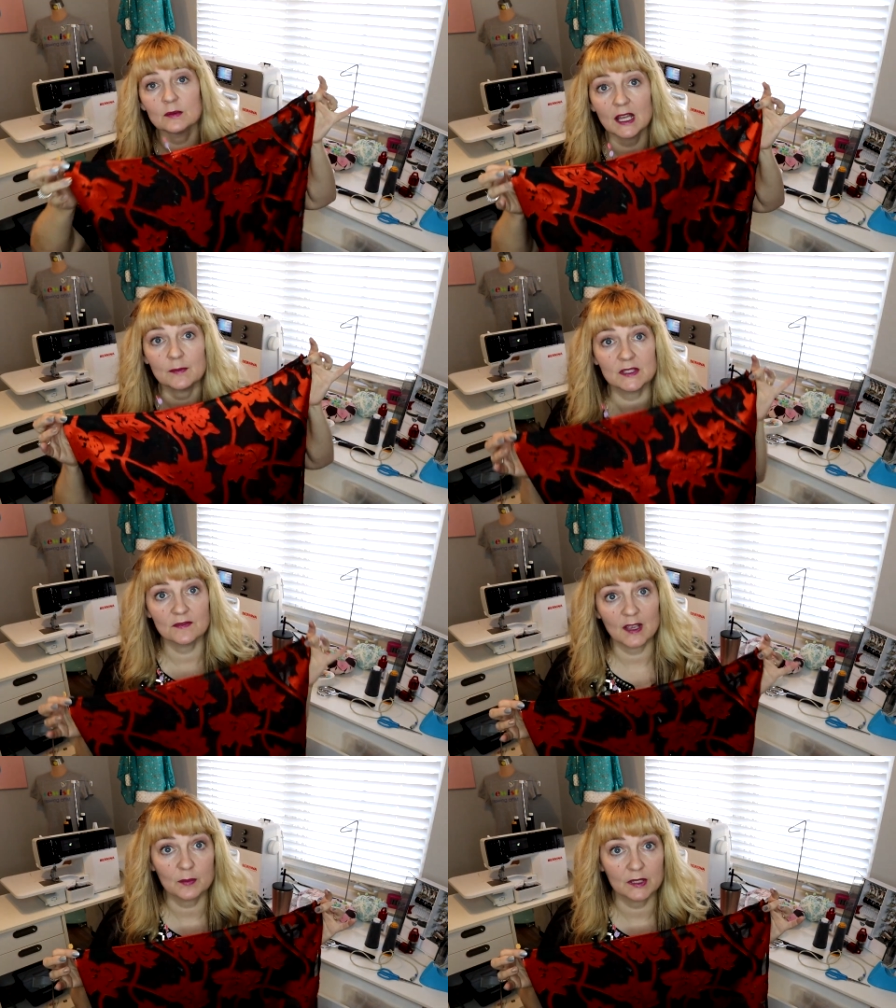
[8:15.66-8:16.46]
sometimes
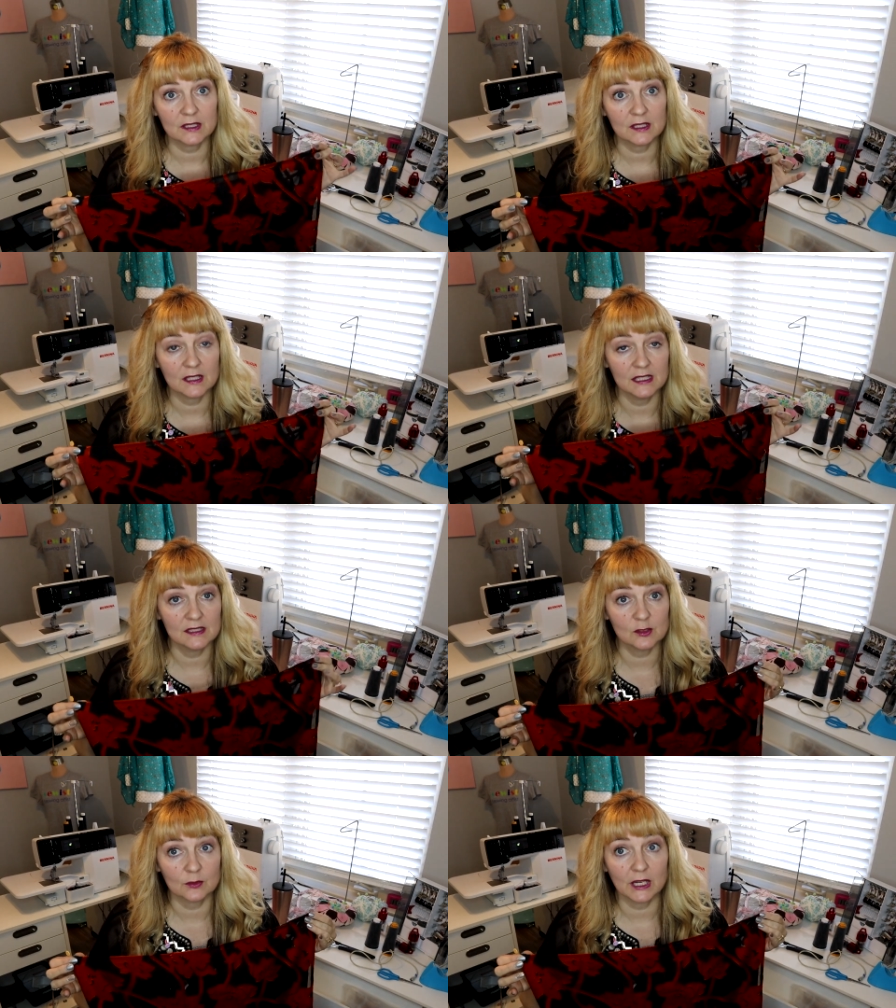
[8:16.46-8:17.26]
the fabric
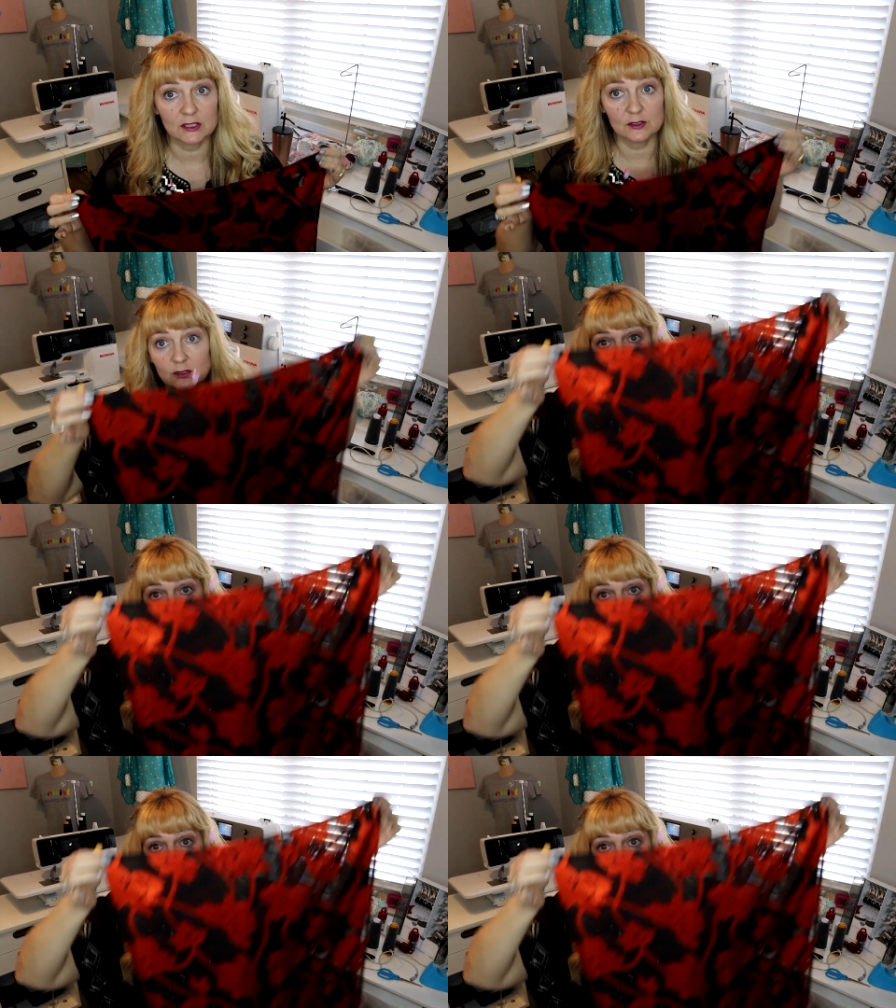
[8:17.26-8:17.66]
is directional.